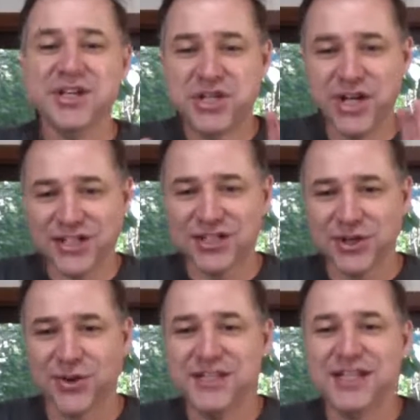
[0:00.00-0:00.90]
just
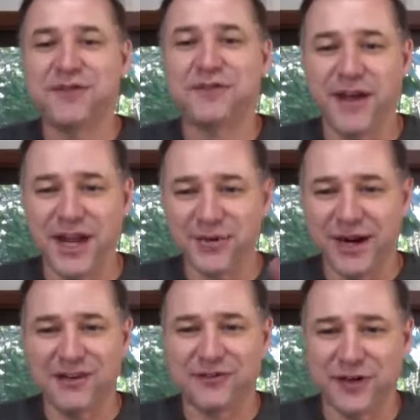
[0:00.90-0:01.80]
so it didn't fail
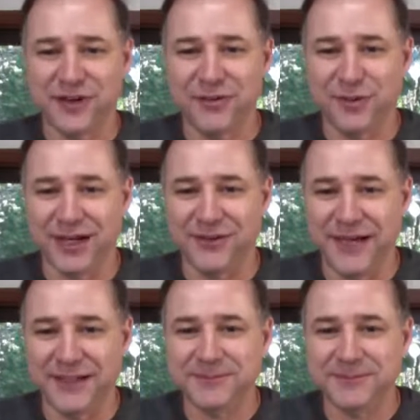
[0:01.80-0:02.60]
right in front of everyone, right?